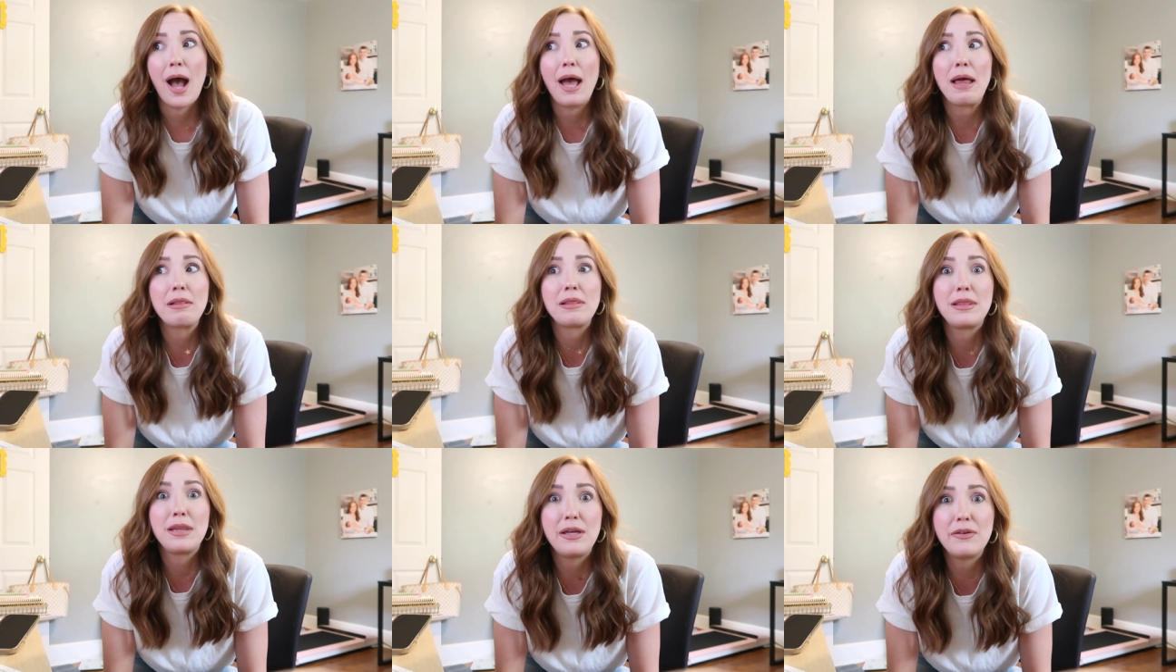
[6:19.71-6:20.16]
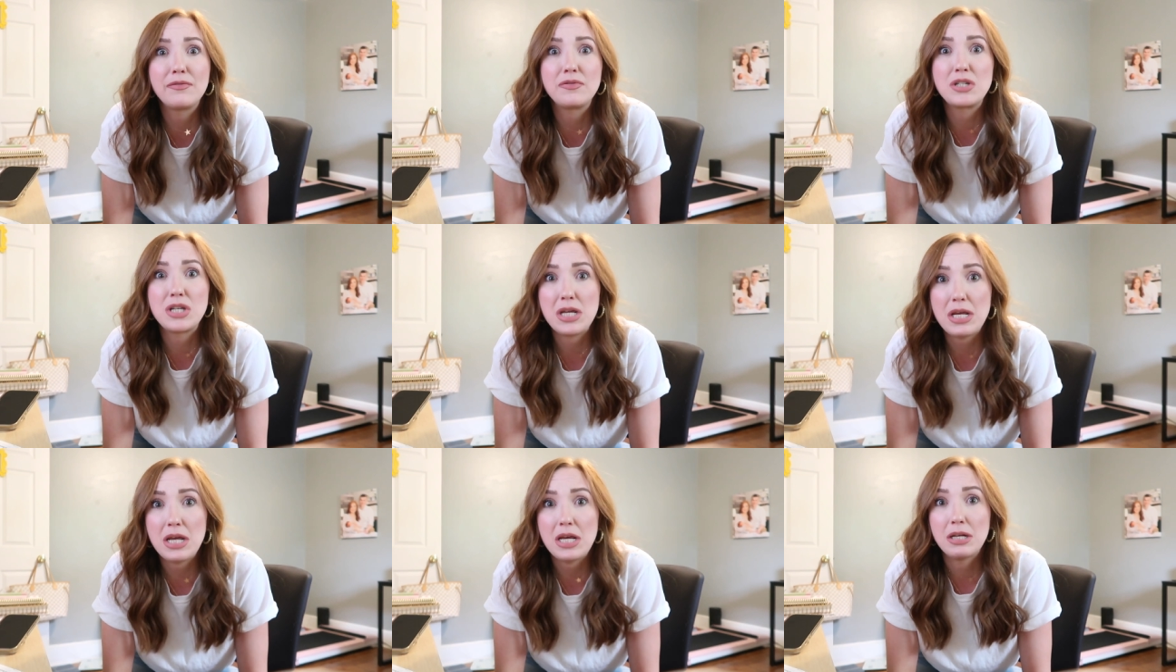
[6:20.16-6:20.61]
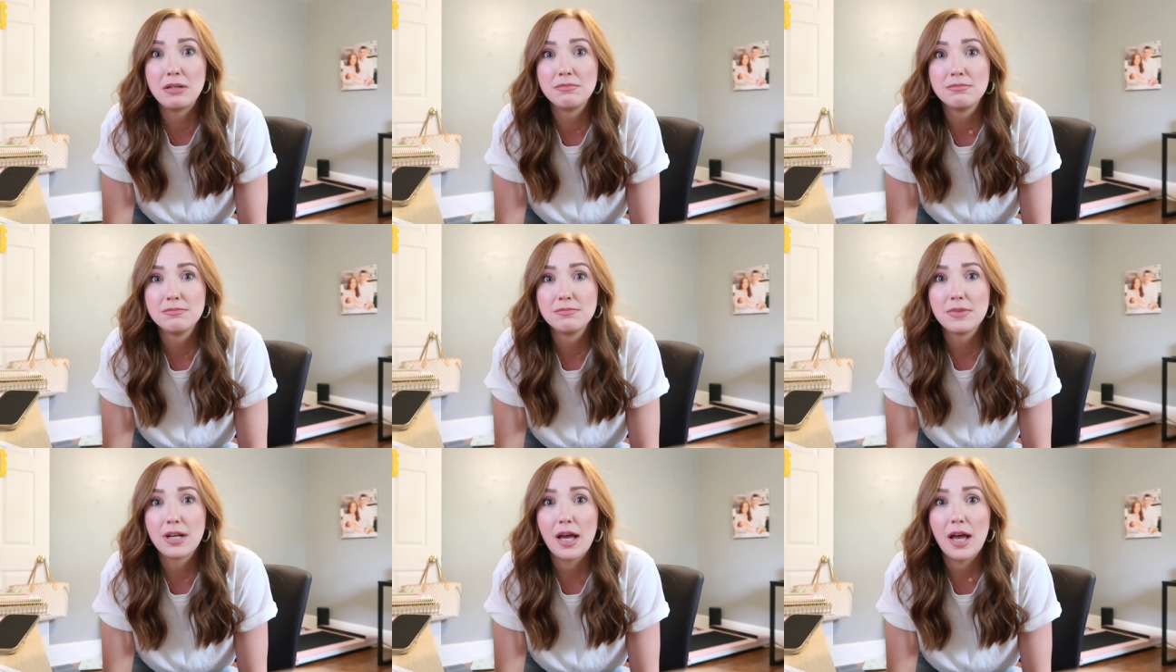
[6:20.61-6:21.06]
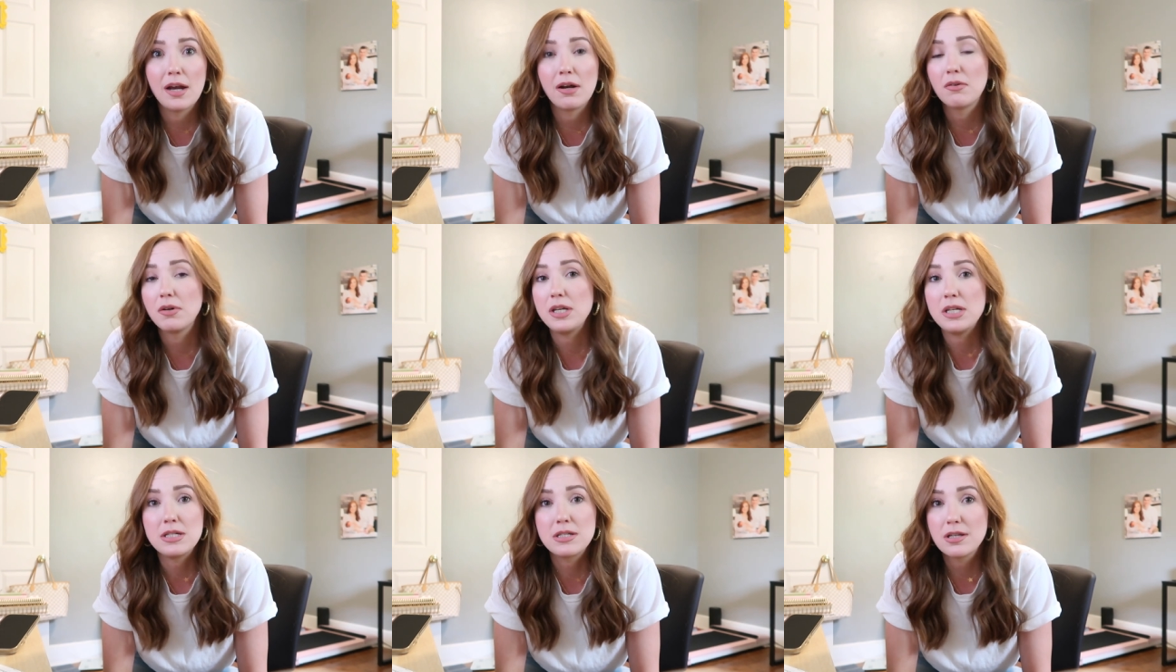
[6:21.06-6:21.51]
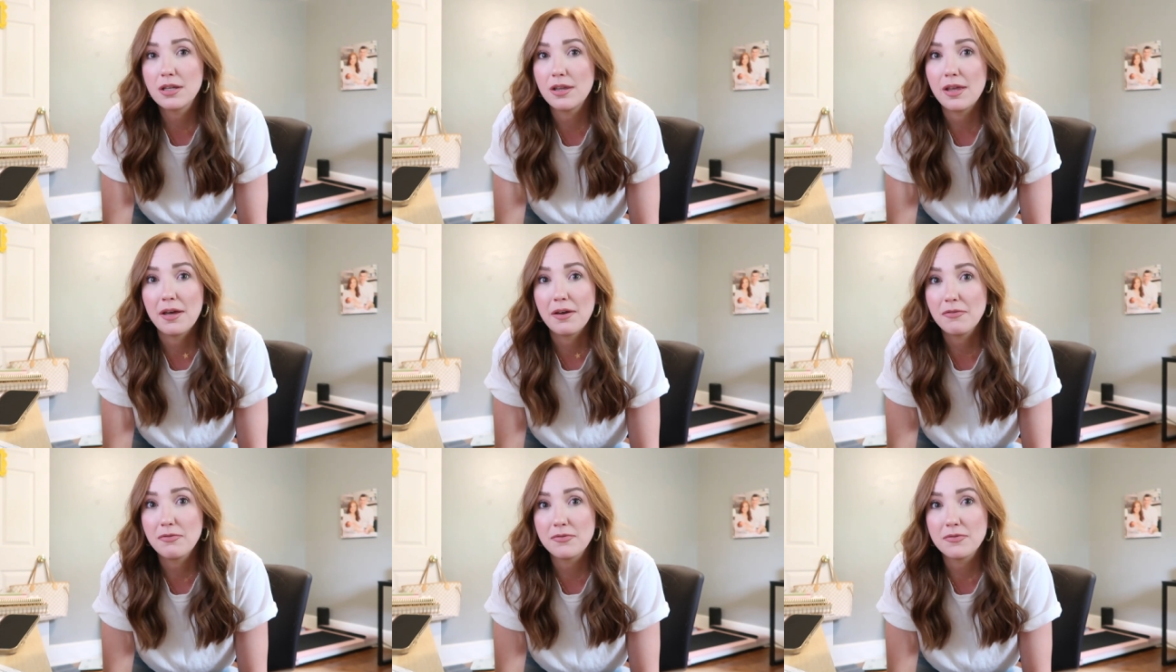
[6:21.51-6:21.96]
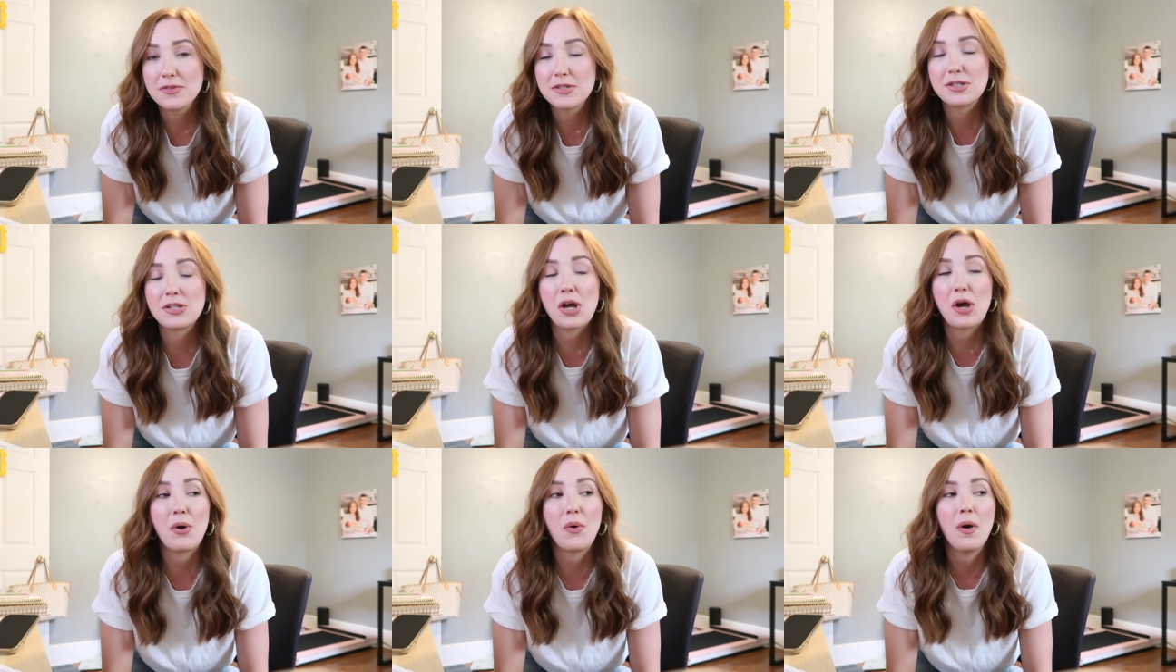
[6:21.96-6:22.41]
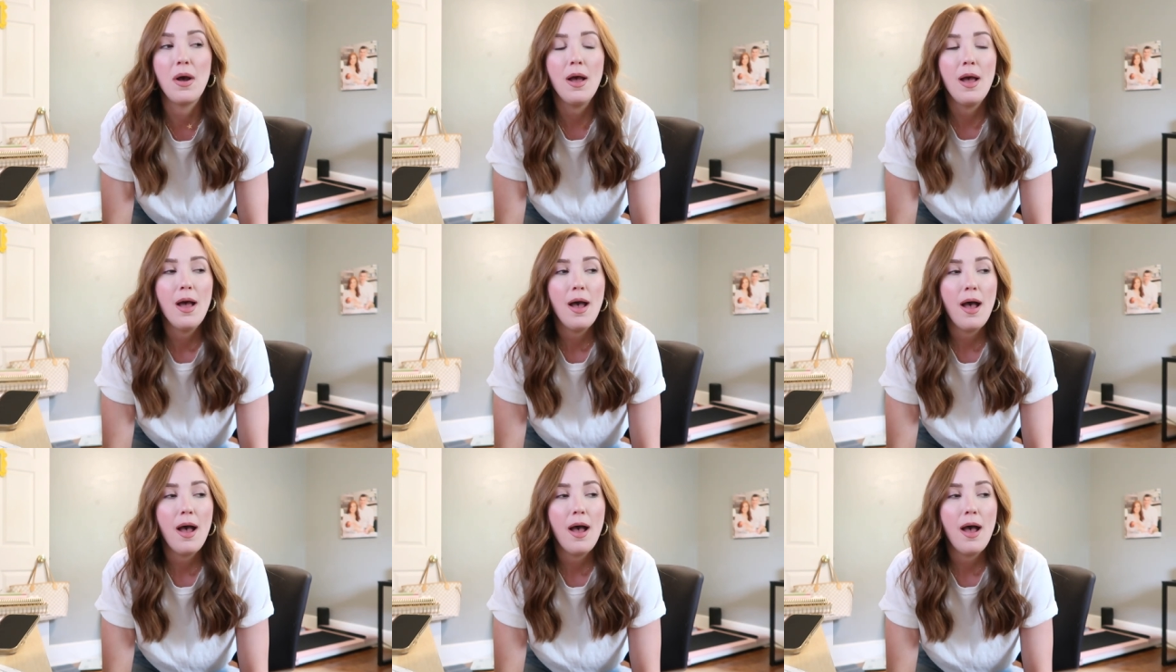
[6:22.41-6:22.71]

I live to eat I don't eat to live. So